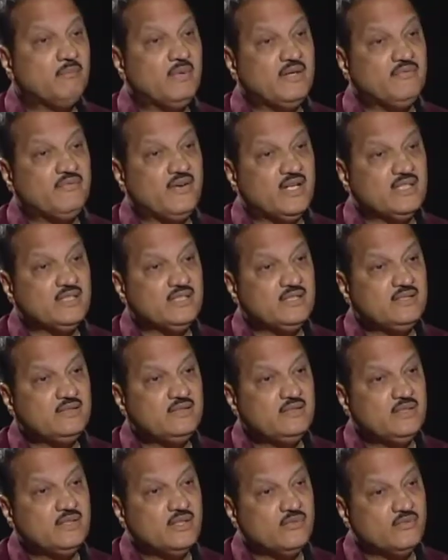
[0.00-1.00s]
My father
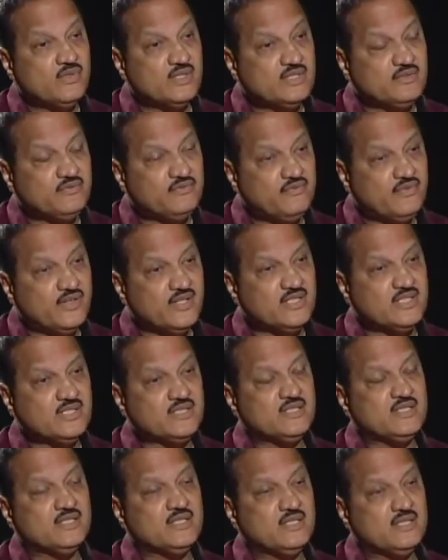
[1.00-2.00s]
was the
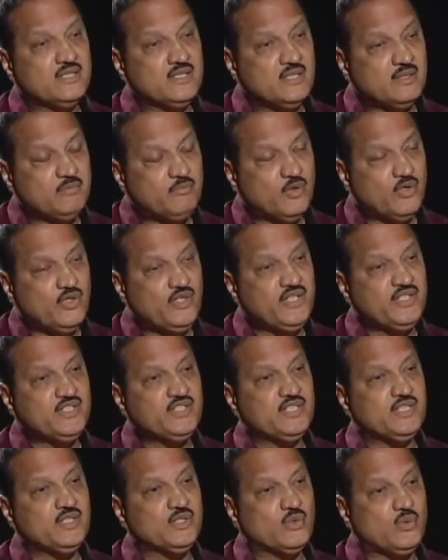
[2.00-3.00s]
first
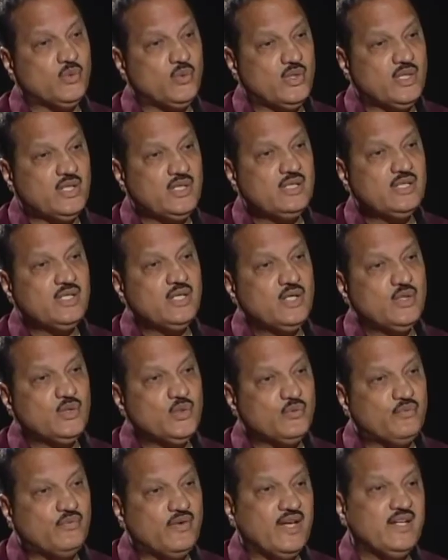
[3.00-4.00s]
politician in Goa
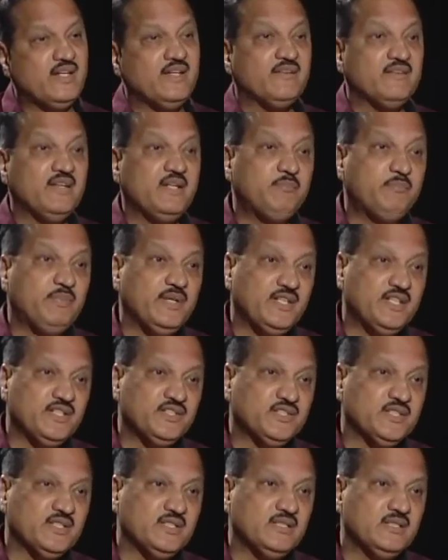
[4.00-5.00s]
to file a writ
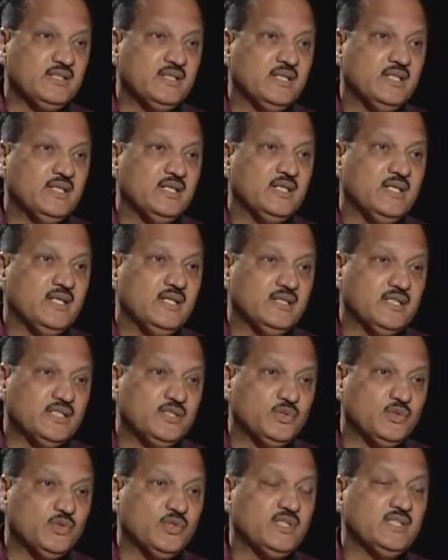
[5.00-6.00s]
petition in the
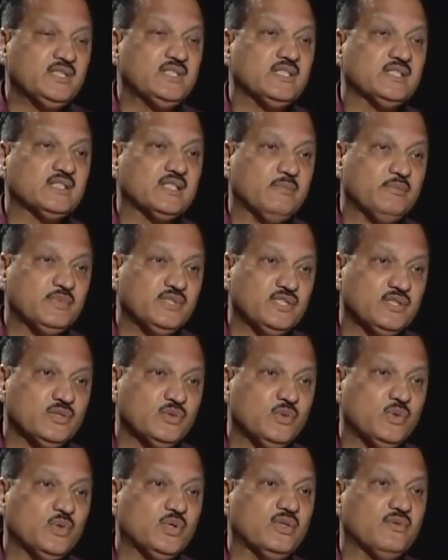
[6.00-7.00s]
Judicial Commissioner
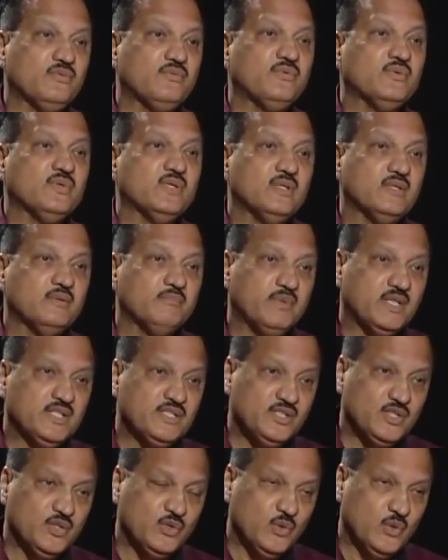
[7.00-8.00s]
Court of
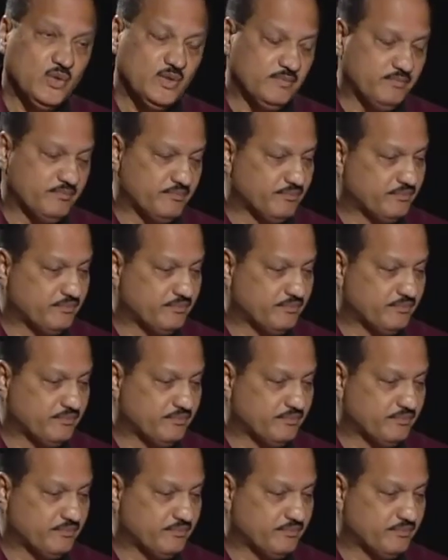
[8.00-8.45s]
Panji, Goa.